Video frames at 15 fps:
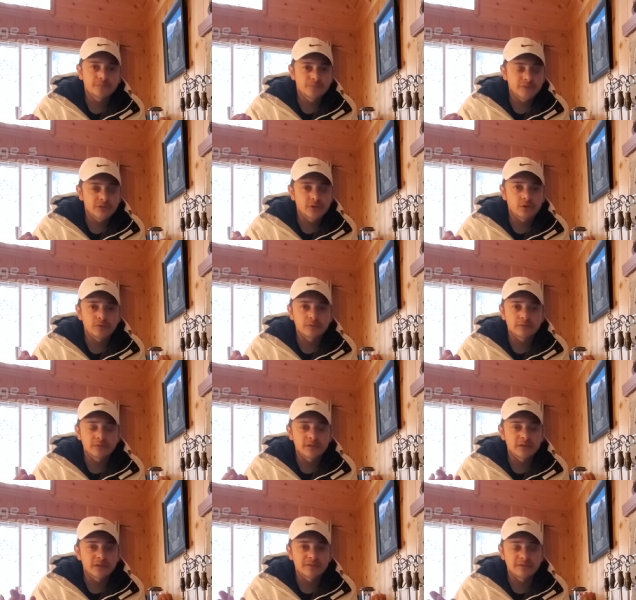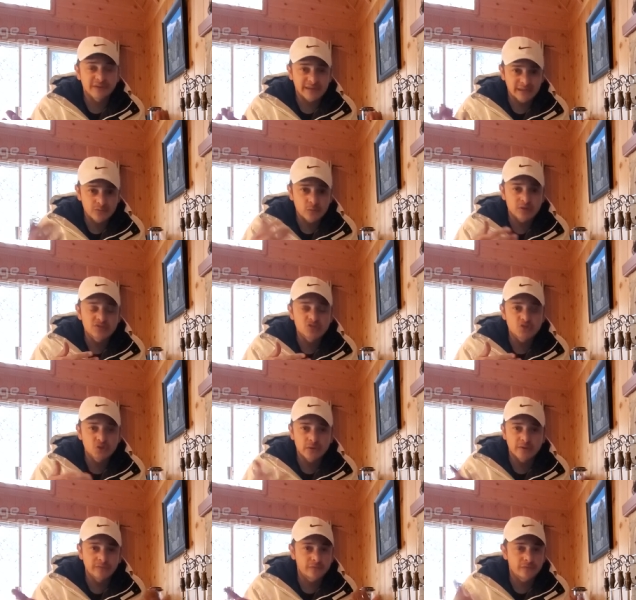you know, if a kid wants to
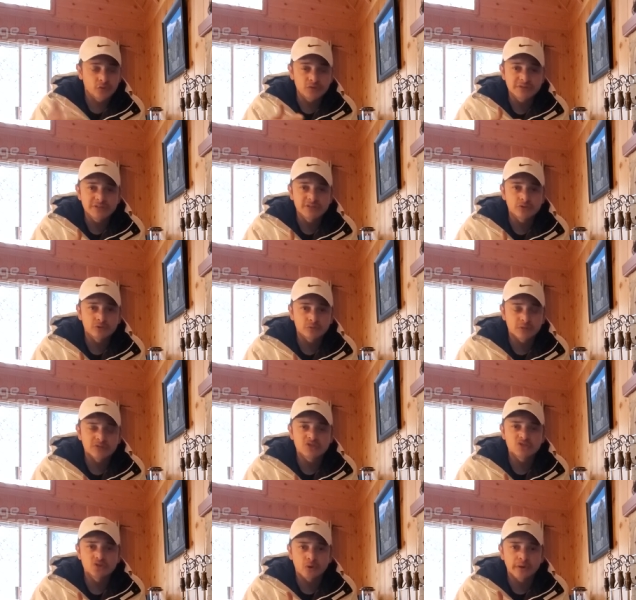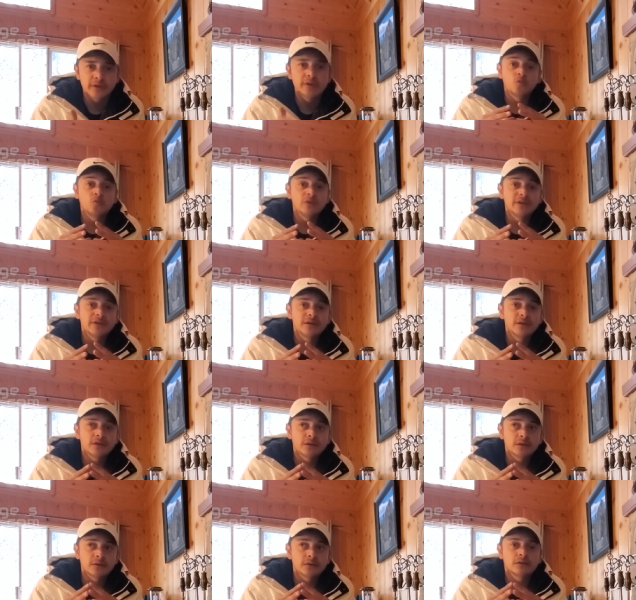join, if a fourteen-year-old wants to join, we
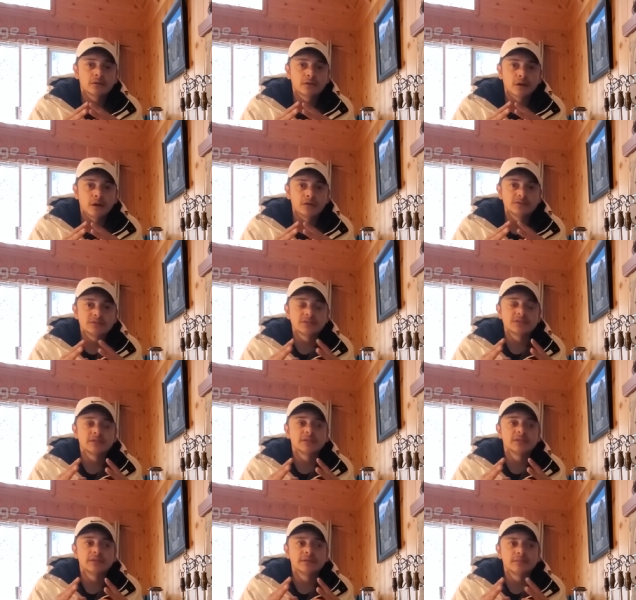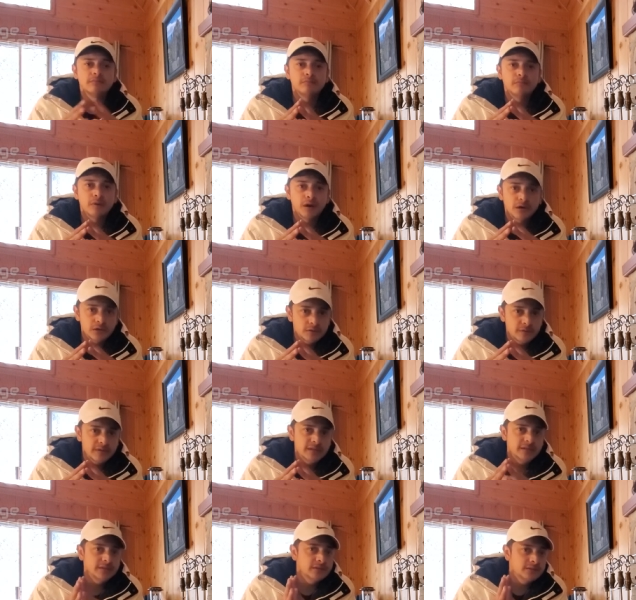are constantly
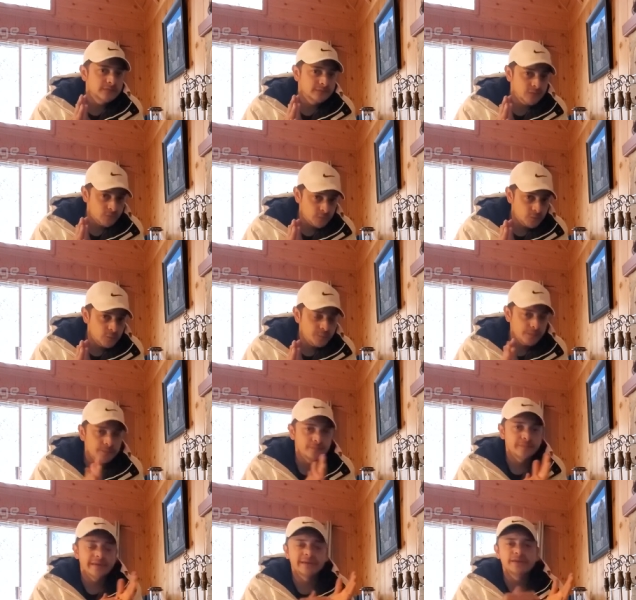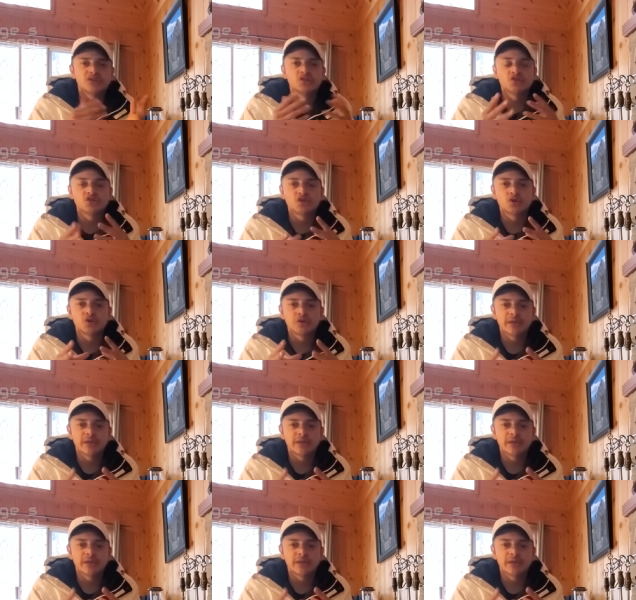moderating the group, making sure